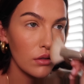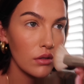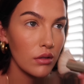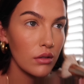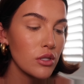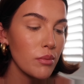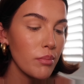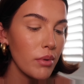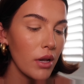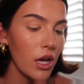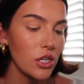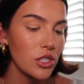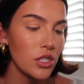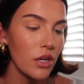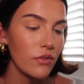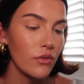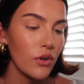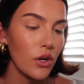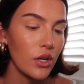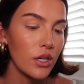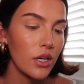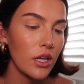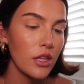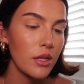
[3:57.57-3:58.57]
To blush, I've
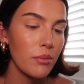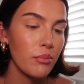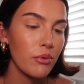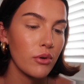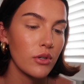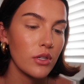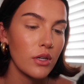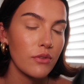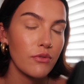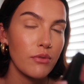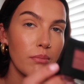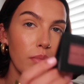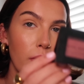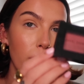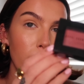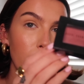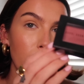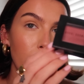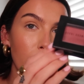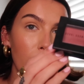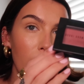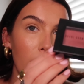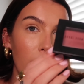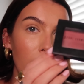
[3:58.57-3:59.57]
got another product from
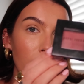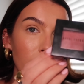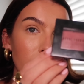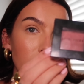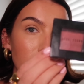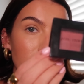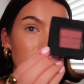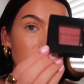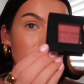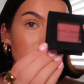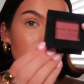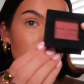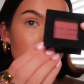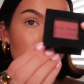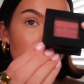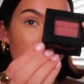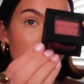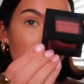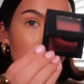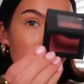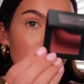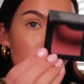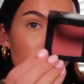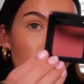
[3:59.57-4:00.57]
Bobbi Brown. This is the
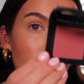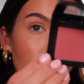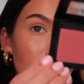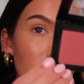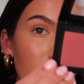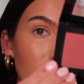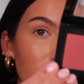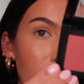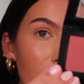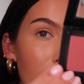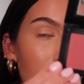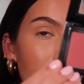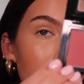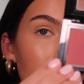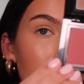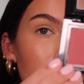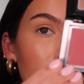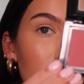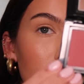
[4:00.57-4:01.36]
shade Tawny Matte.